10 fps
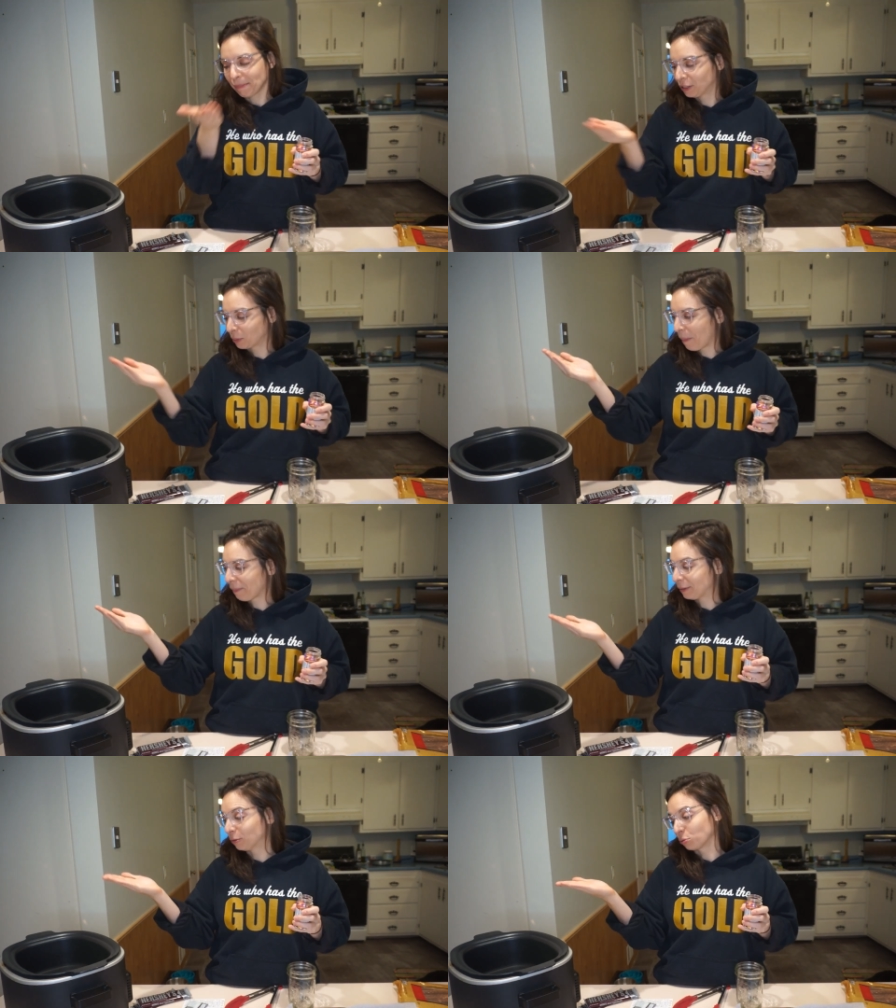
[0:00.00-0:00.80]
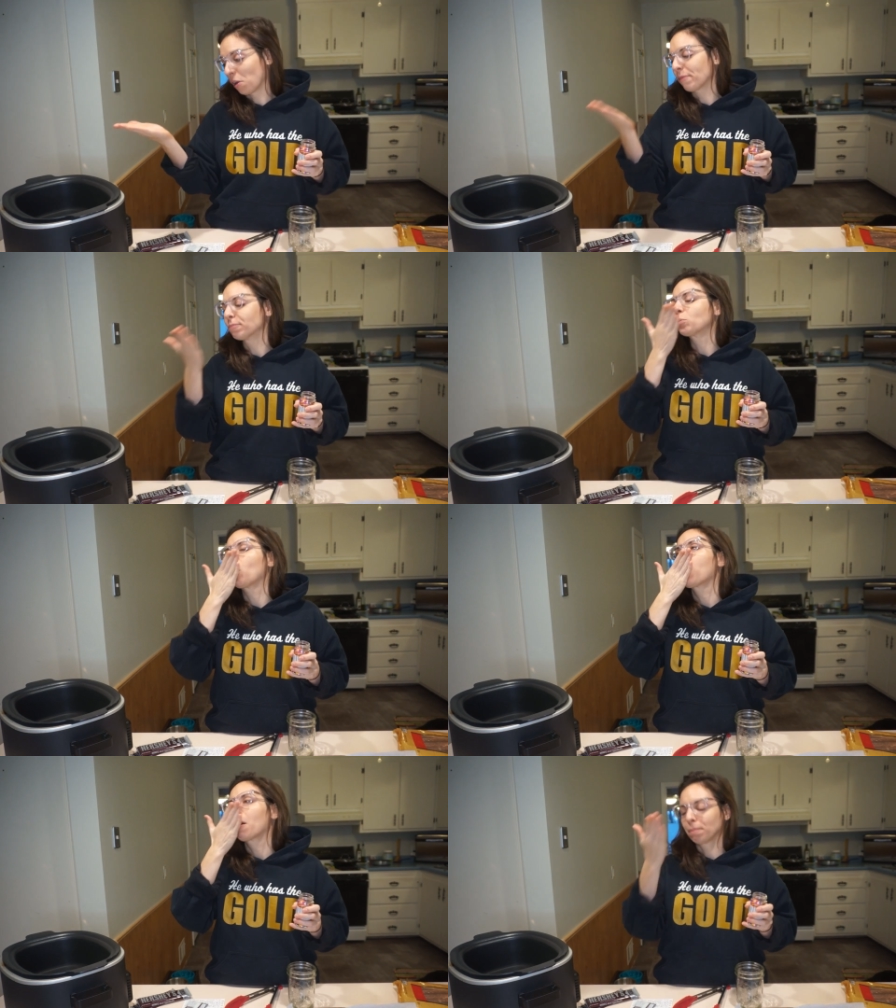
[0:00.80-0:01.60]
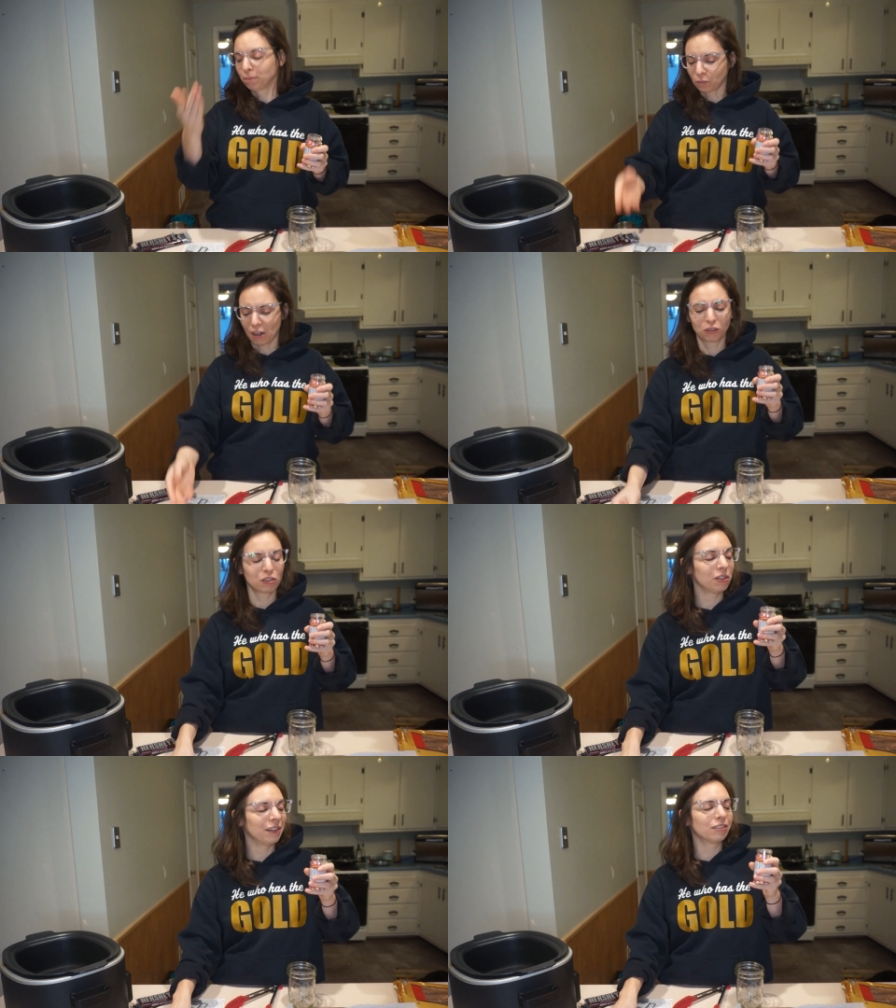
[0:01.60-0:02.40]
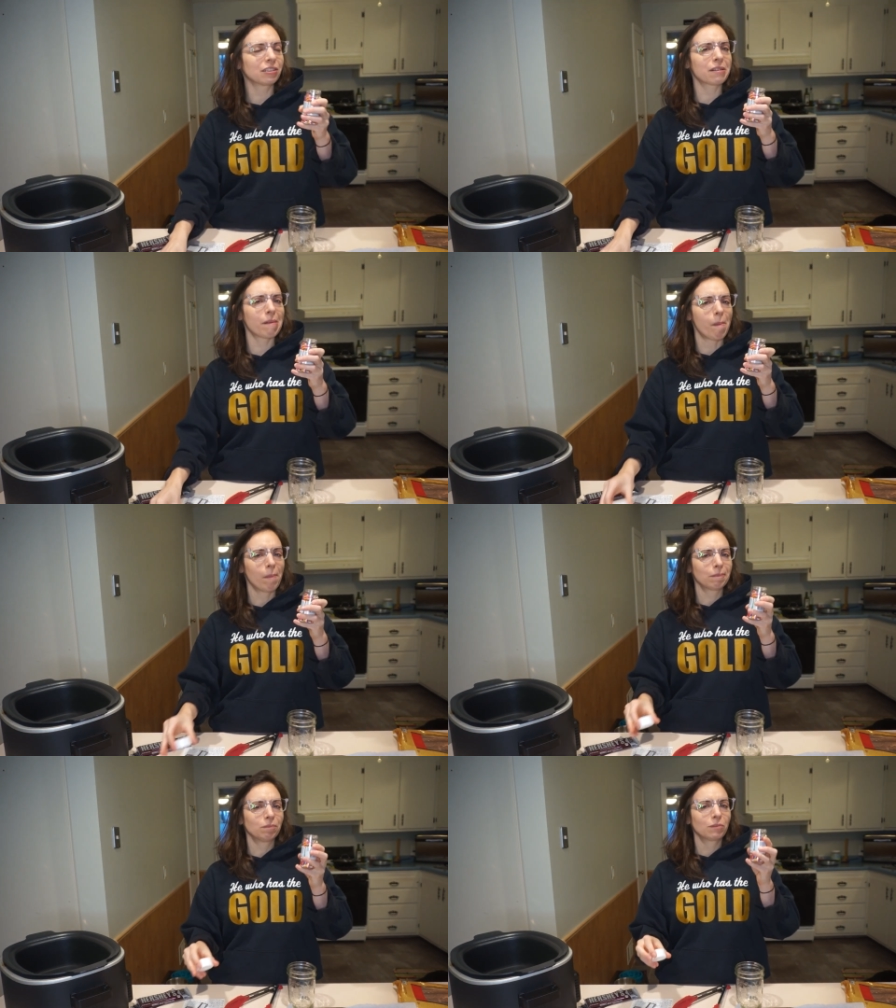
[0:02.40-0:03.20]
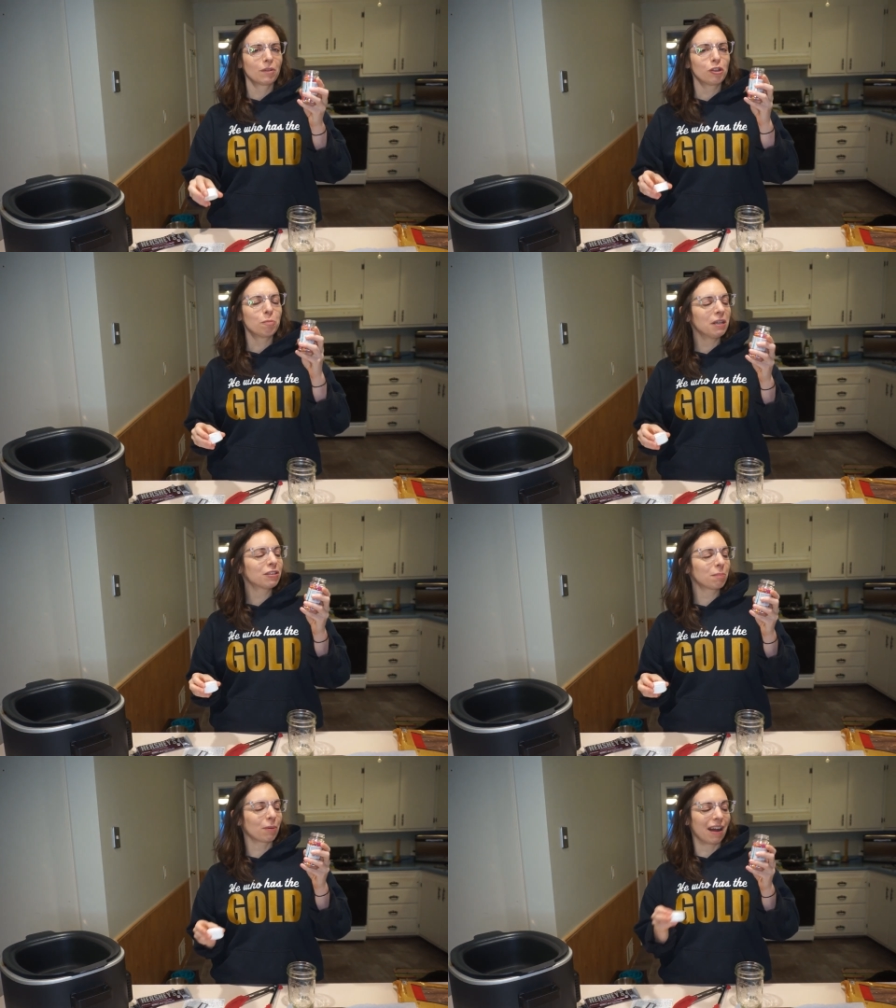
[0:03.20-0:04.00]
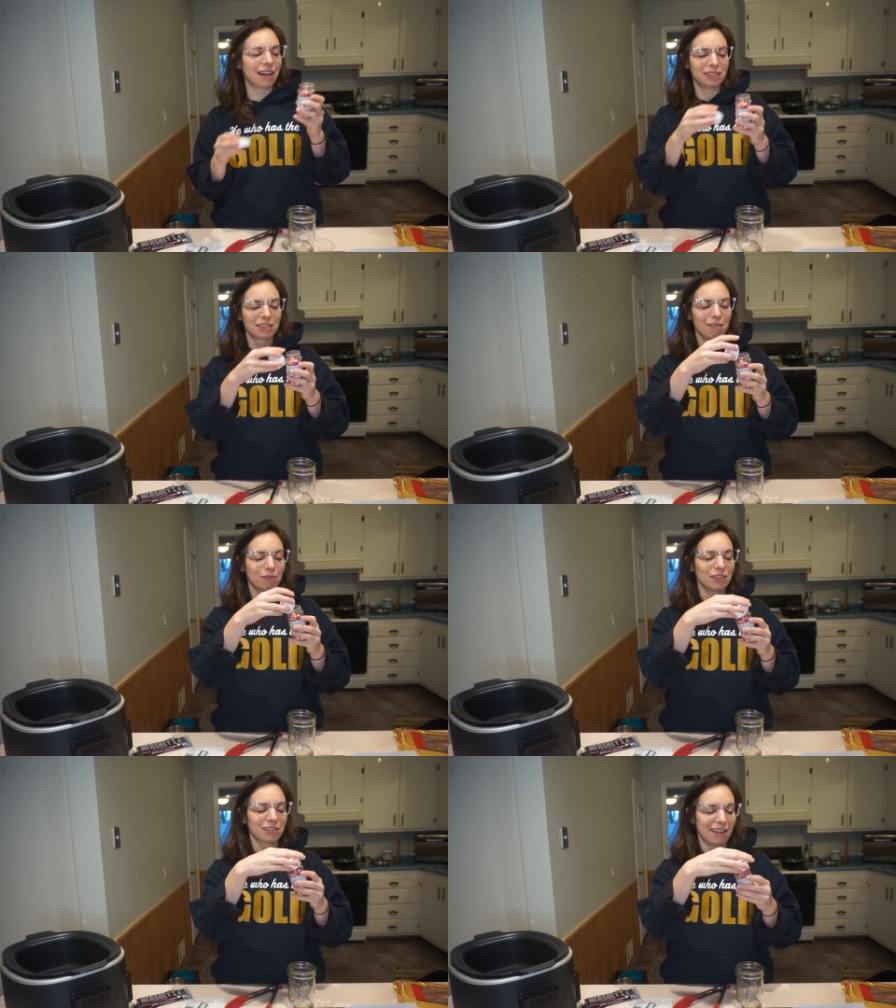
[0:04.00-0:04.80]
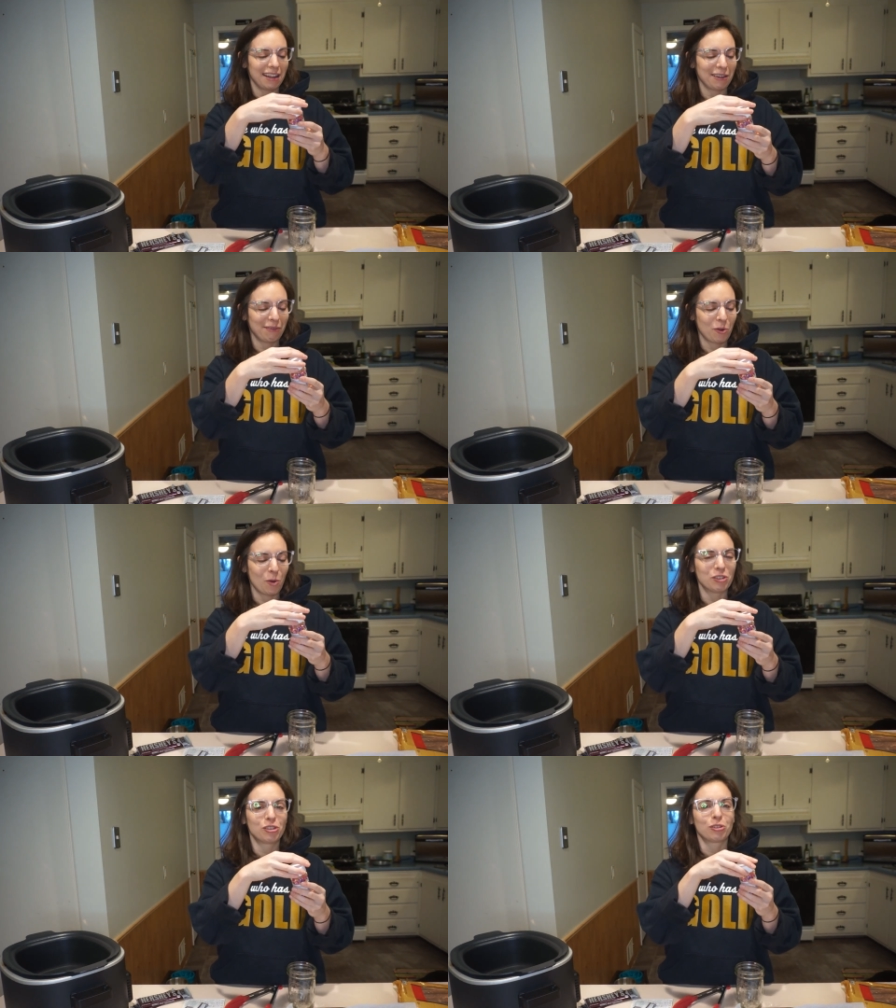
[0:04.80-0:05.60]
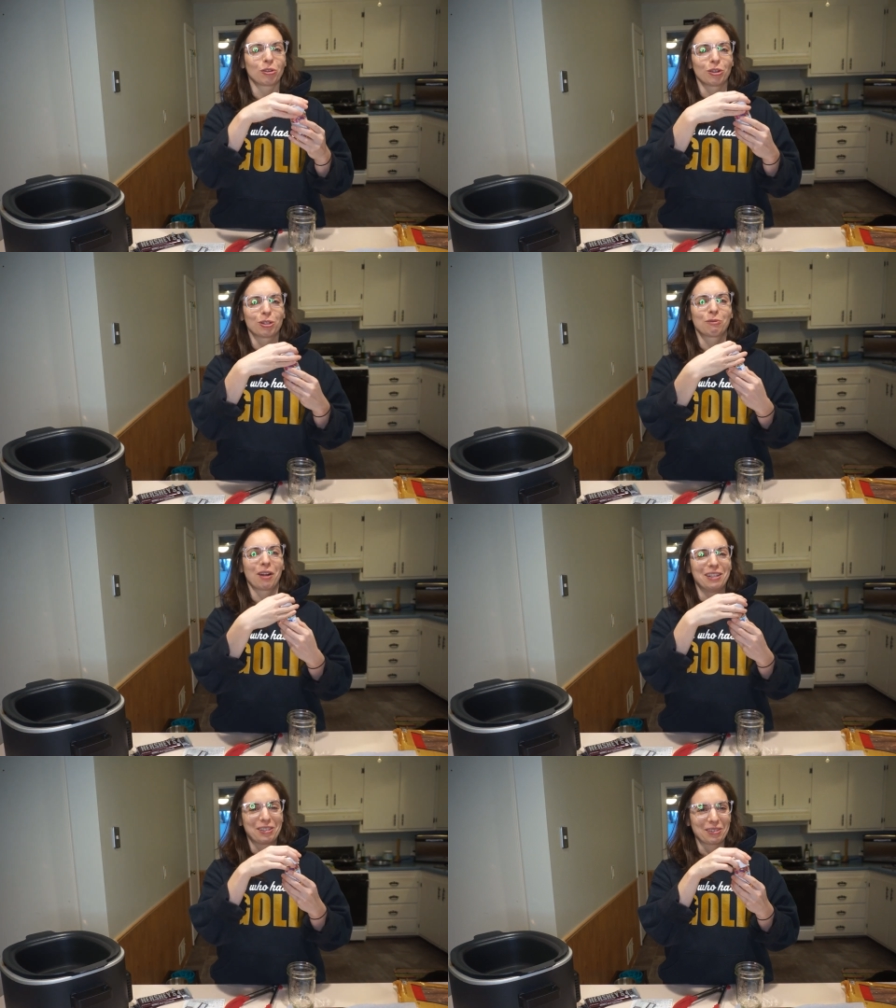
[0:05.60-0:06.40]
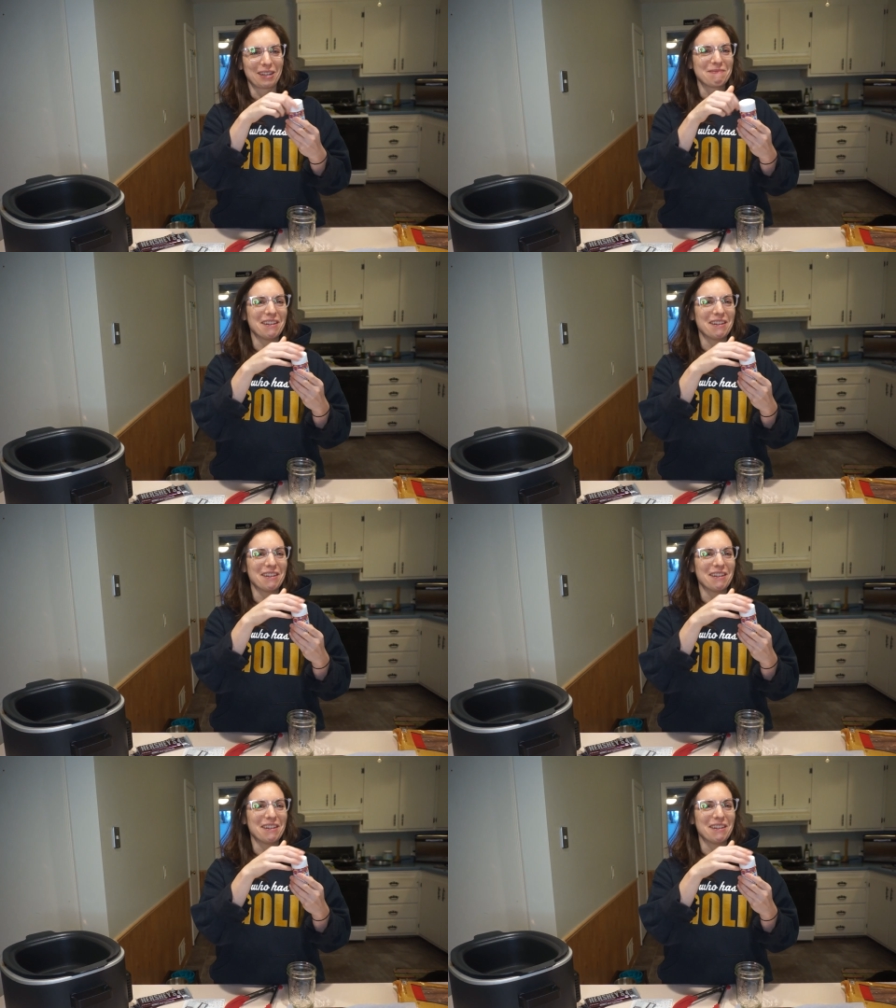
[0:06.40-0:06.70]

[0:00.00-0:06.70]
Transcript: Anyway, it was really, mm. it's good. It's like, you'd be surprised how this kind of quenches your thirst for ice cream.